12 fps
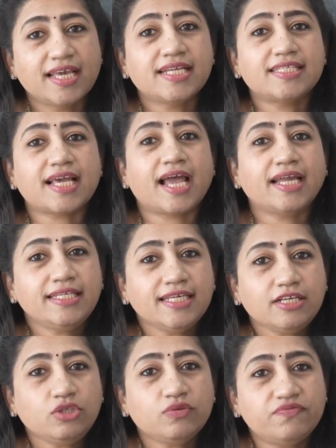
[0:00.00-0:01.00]
it's
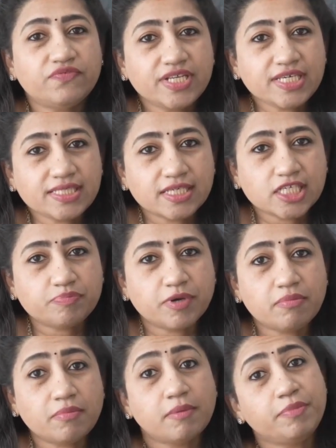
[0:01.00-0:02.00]
ideal to freeze the
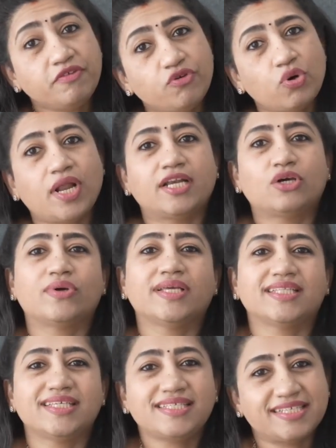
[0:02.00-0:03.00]
sperm before
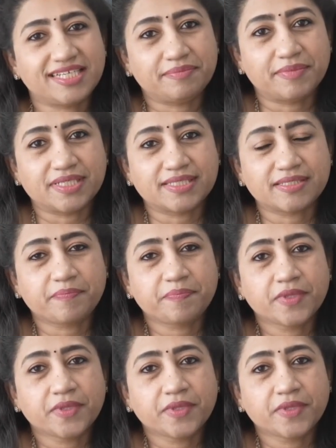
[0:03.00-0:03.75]
undergoing these treatments.